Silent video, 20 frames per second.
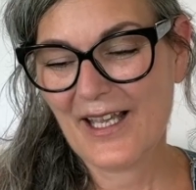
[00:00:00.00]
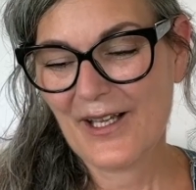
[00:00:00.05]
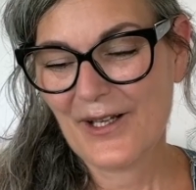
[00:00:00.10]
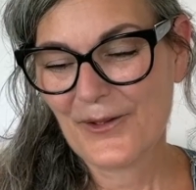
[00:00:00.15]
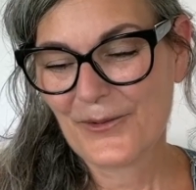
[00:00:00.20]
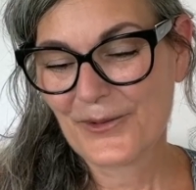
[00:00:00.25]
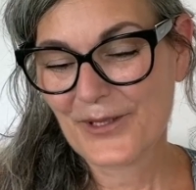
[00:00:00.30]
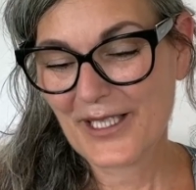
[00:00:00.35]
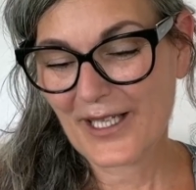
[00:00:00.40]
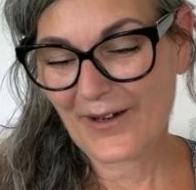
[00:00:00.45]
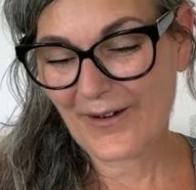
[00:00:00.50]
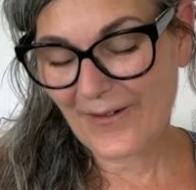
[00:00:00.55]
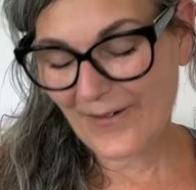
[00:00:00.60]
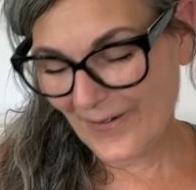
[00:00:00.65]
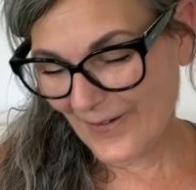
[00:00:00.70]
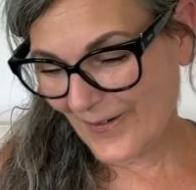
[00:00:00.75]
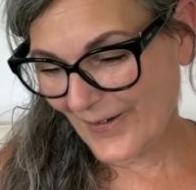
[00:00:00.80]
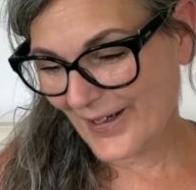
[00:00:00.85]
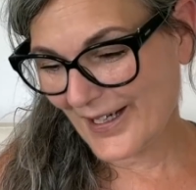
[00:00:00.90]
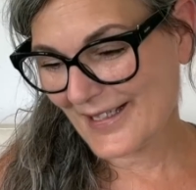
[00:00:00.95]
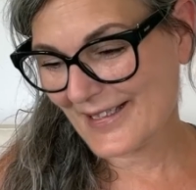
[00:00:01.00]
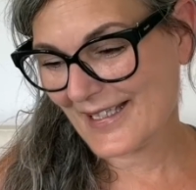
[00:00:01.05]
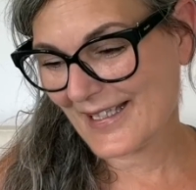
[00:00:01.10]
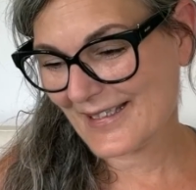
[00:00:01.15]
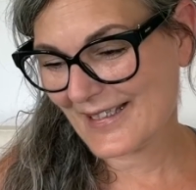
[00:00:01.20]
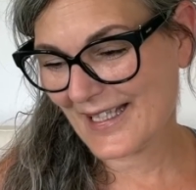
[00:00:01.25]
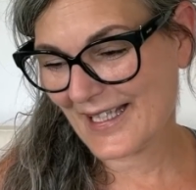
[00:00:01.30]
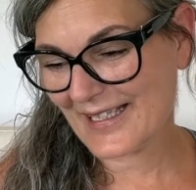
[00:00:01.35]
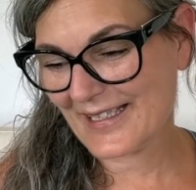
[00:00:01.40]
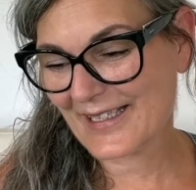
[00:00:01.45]
we are, as I
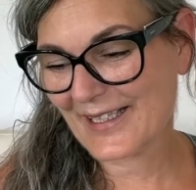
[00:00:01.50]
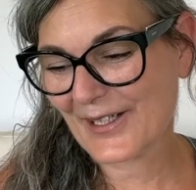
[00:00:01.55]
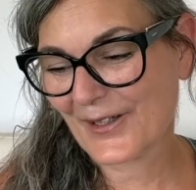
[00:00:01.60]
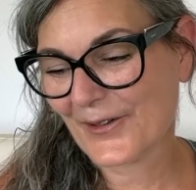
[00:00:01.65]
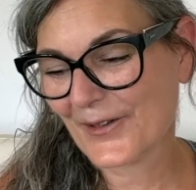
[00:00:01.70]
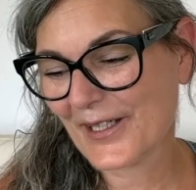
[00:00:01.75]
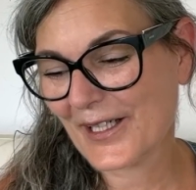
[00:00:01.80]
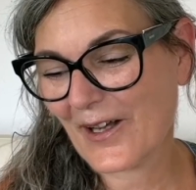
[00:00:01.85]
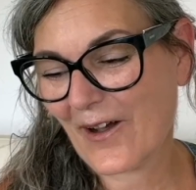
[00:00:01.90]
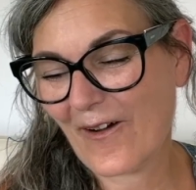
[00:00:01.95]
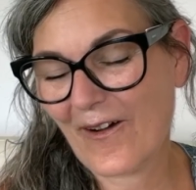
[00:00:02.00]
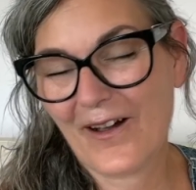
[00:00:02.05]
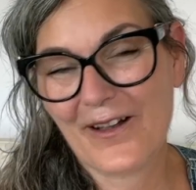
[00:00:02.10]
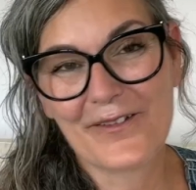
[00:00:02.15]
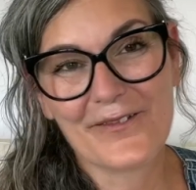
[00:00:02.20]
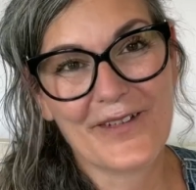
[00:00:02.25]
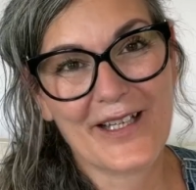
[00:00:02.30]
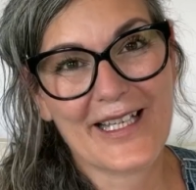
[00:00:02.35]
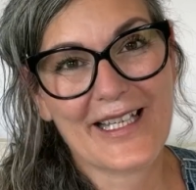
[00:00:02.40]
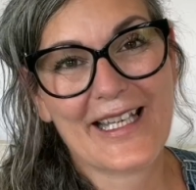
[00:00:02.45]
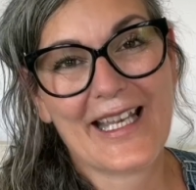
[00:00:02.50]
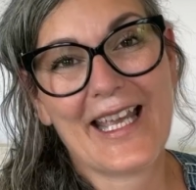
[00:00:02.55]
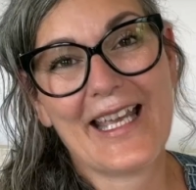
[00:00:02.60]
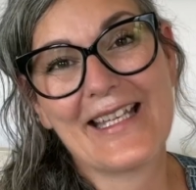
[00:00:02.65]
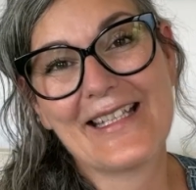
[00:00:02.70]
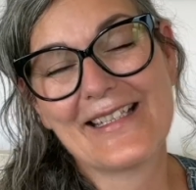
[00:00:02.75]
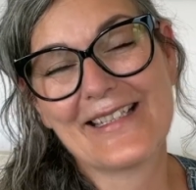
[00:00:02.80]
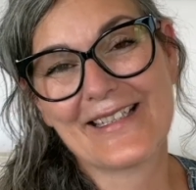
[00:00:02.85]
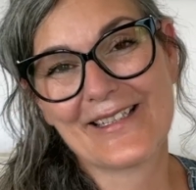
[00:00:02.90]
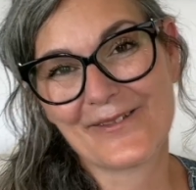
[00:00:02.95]
said, going on
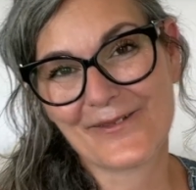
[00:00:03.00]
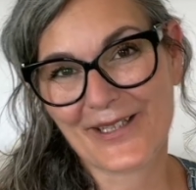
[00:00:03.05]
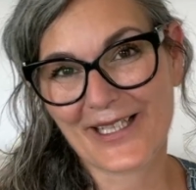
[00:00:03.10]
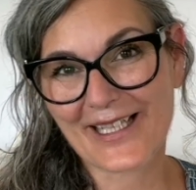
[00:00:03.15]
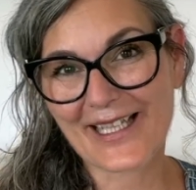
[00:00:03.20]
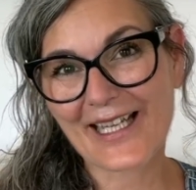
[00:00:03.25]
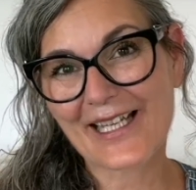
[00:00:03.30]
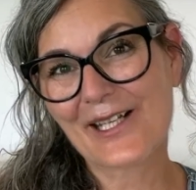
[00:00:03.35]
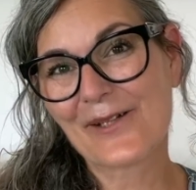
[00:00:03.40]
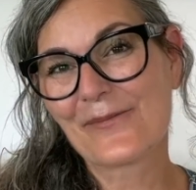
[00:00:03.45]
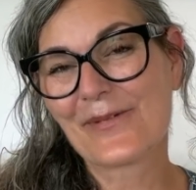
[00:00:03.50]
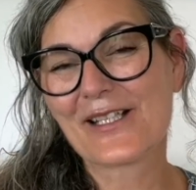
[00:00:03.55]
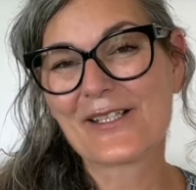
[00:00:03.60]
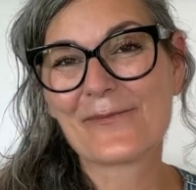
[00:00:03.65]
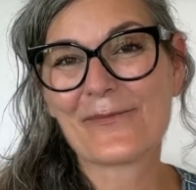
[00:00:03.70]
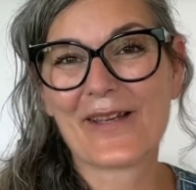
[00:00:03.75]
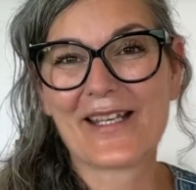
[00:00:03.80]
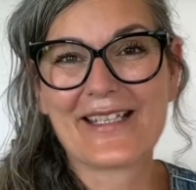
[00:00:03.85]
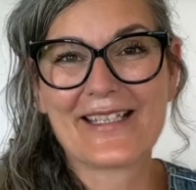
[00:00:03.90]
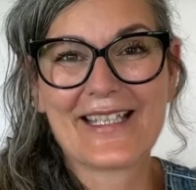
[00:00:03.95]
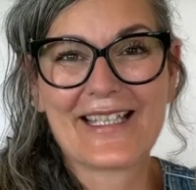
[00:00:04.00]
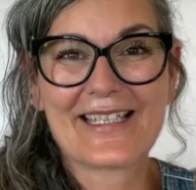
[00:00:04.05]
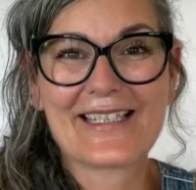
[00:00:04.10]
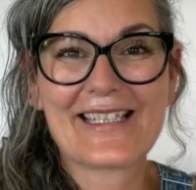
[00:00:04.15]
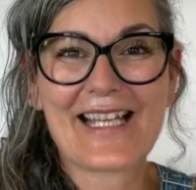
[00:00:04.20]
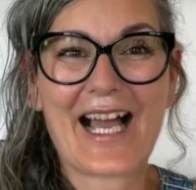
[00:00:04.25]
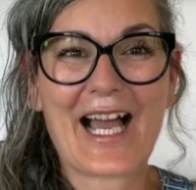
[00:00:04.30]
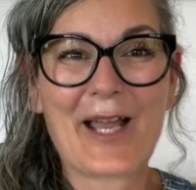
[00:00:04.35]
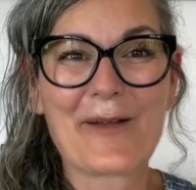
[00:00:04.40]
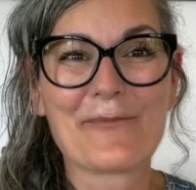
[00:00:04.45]
vacation. We're going to be spending
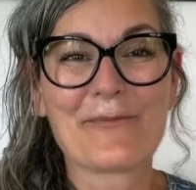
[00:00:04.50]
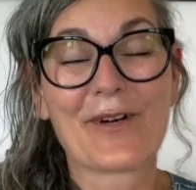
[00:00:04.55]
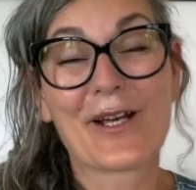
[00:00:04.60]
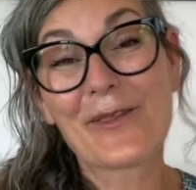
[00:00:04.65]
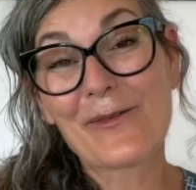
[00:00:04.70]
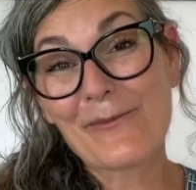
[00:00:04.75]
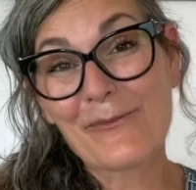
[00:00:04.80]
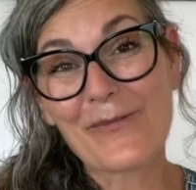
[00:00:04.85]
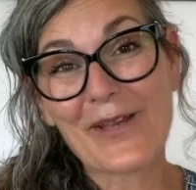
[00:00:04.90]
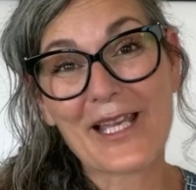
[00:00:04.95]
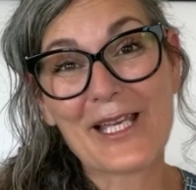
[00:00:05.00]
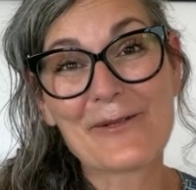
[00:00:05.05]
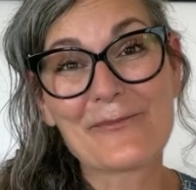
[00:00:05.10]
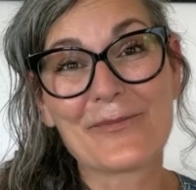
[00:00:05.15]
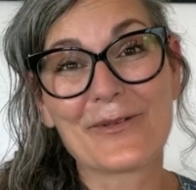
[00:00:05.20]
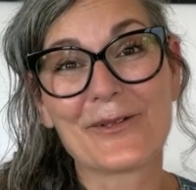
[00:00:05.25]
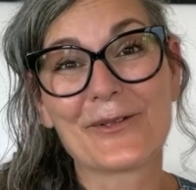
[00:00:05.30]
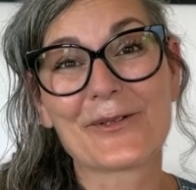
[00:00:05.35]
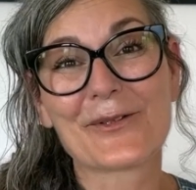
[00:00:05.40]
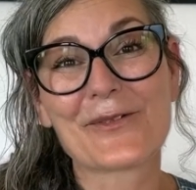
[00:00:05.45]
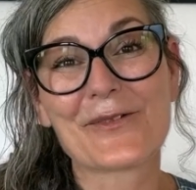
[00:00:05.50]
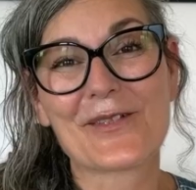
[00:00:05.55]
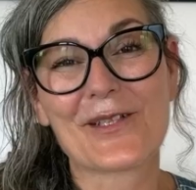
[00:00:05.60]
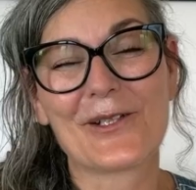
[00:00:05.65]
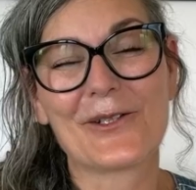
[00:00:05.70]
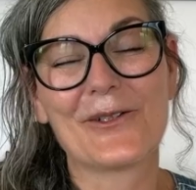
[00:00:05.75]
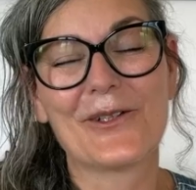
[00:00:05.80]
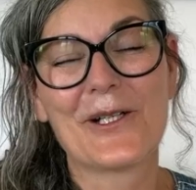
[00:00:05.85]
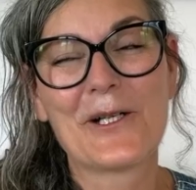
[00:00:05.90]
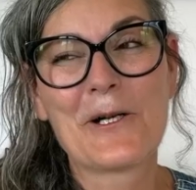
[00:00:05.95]
time with people,
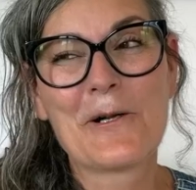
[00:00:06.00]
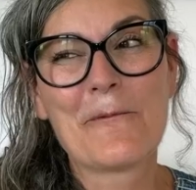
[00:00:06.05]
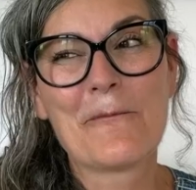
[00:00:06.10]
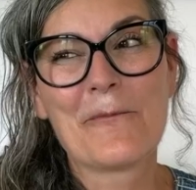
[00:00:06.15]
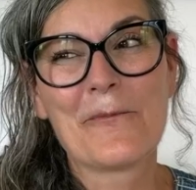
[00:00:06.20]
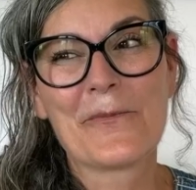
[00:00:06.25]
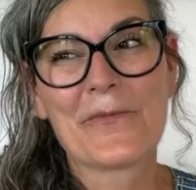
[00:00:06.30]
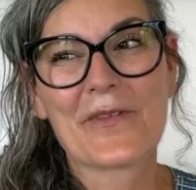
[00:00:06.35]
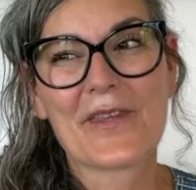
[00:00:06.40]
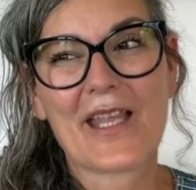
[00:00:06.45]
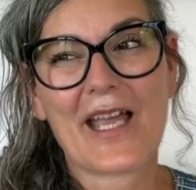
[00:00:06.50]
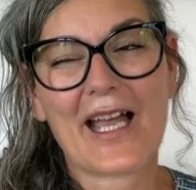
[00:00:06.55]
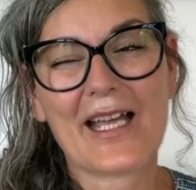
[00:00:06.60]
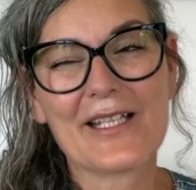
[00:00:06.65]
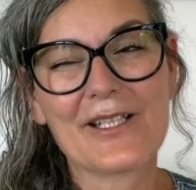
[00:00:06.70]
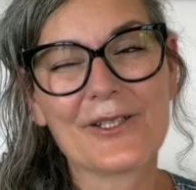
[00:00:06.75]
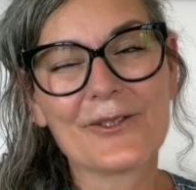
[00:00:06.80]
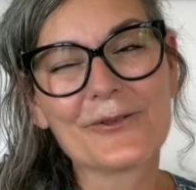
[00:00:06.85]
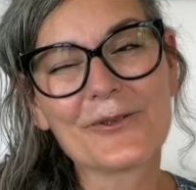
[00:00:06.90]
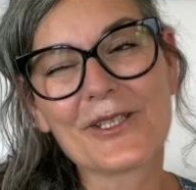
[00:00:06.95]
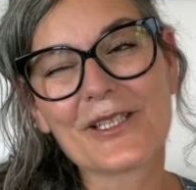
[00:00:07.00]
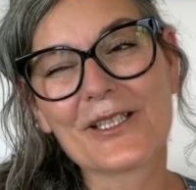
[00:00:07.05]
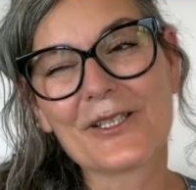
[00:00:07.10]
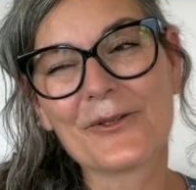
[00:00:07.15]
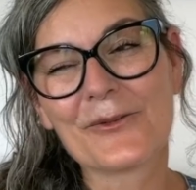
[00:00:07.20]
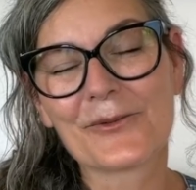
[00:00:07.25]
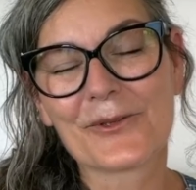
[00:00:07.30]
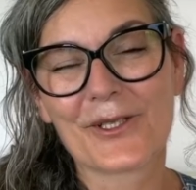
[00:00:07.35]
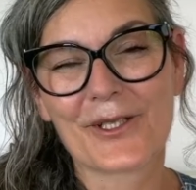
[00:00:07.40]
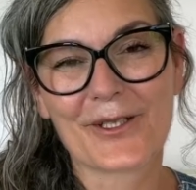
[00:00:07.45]
so I don't want to
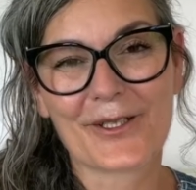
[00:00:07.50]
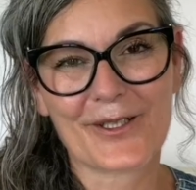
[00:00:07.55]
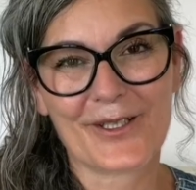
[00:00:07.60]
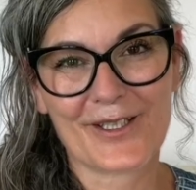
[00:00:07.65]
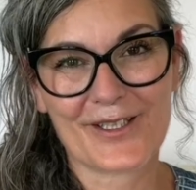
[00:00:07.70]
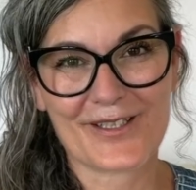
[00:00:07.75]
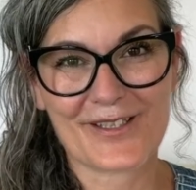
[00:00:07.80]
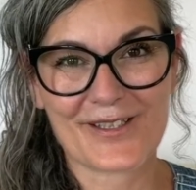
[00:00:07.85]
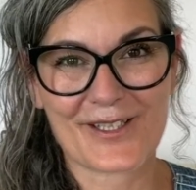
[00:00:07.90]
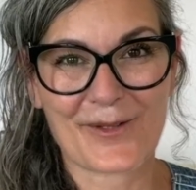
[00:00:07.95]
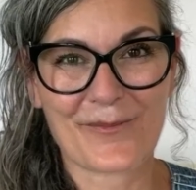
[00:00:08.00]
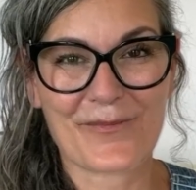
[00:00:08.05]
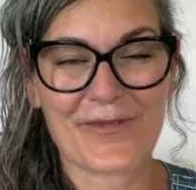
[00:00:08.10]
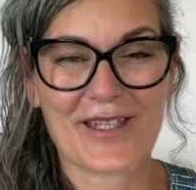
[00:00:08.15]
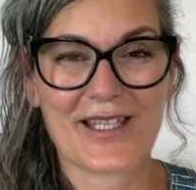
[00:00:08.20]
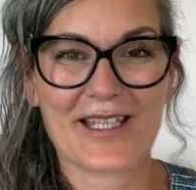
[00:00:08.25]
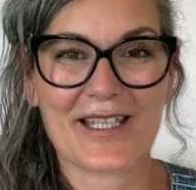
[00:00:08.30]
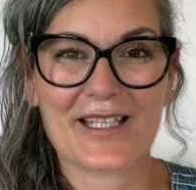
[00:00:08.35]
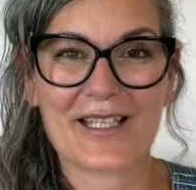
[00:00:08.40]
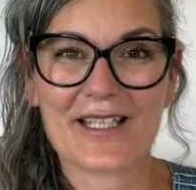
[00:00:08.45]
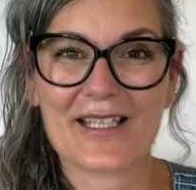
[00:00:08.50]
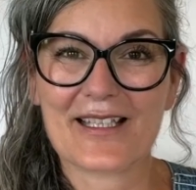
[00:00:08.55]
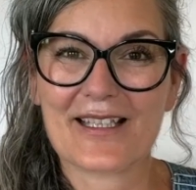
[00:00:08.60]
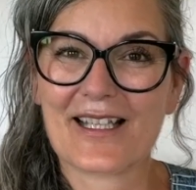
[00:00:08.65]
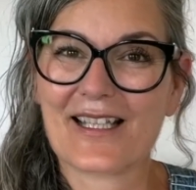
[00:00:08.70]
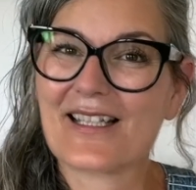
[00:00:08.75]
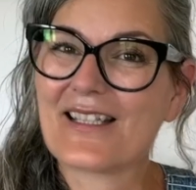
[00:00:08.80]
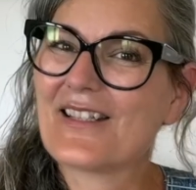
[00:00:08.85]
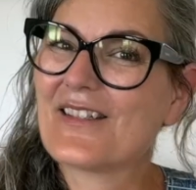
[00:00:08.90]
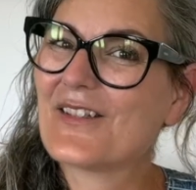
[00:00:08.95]
work on something
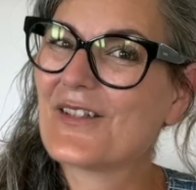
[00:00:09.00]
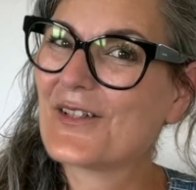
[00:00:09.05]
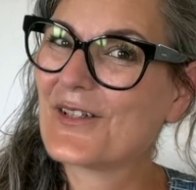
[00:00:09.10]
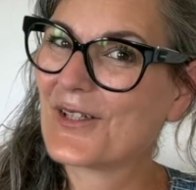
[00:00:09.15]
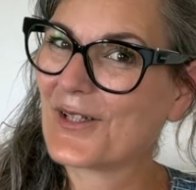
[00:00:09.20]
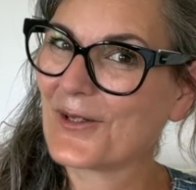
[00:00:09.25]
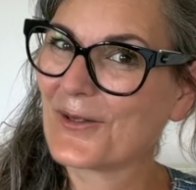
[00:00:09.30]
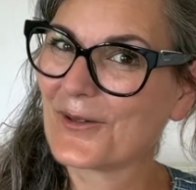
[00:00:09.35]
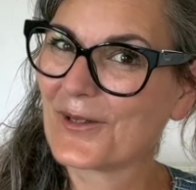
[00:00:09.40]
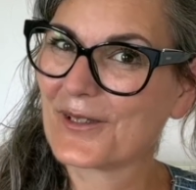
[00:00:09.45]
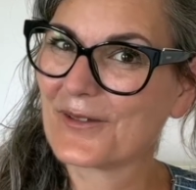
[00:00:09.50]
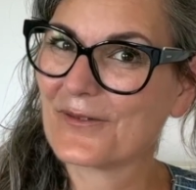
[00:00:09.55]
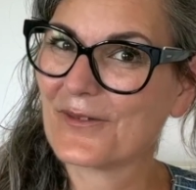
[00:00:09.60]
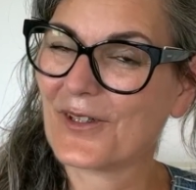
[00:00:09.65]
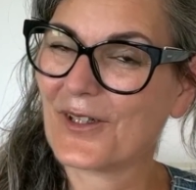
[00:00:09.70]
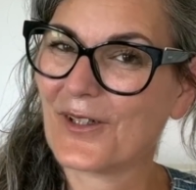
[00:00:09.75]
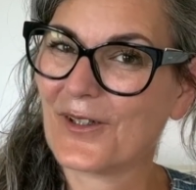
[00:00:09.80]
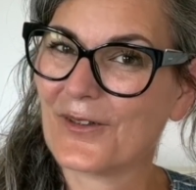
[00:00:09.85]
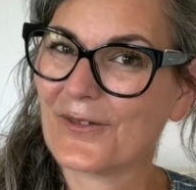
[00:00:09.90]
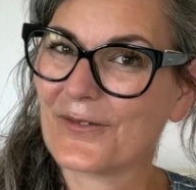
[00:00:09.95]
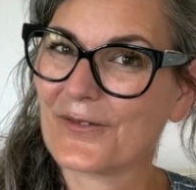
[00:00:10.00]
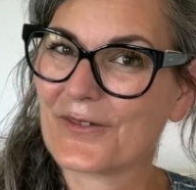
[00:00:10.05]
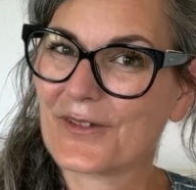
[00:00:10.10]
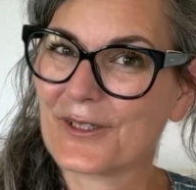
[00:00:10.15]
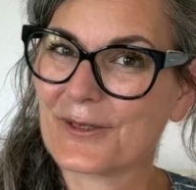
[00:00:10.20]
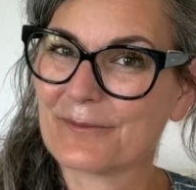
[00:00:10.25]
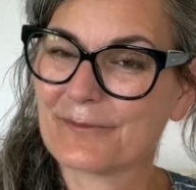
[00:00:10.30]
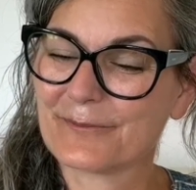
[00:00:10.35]
that is too involved.